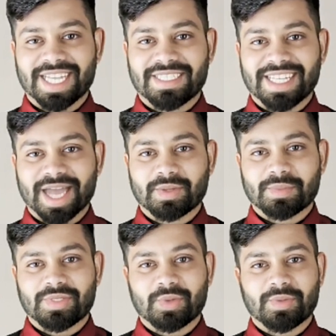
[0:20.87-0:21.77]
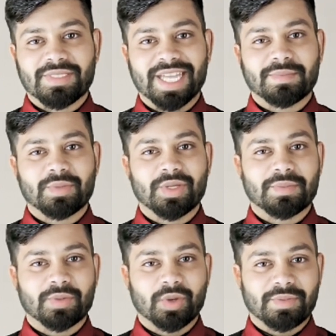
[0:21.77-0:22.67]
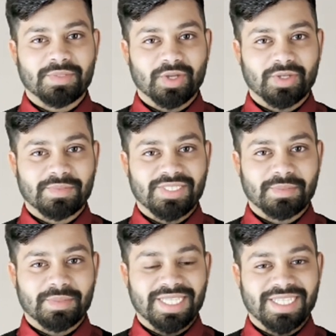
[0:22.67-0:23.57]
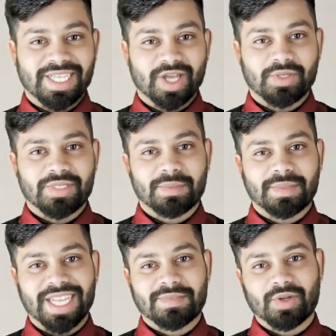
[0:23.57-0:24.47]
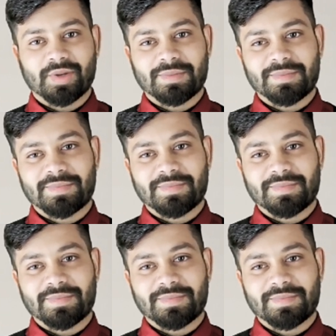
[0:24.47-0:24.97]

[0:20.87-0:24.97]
and how to use them to improve your visibility on the platform.